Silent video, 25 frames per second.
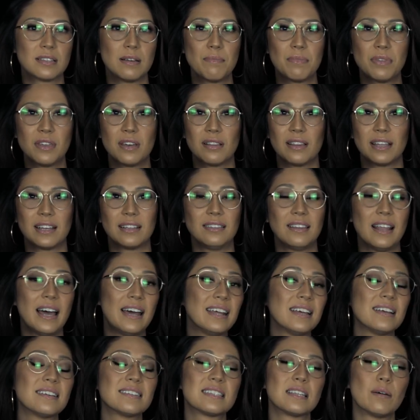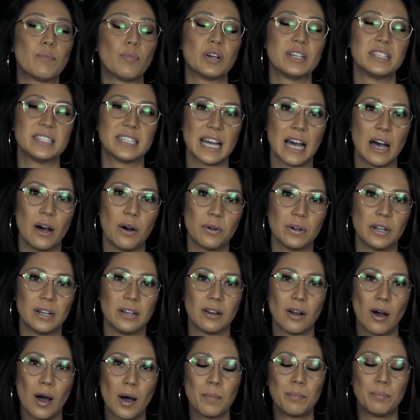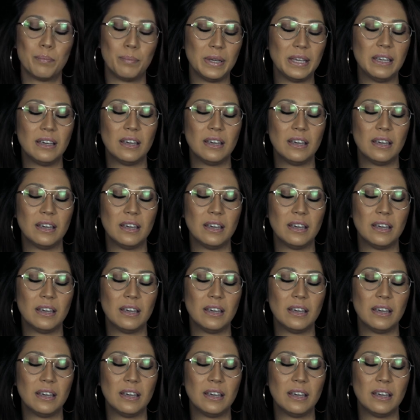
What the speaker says: something like letting someone down and not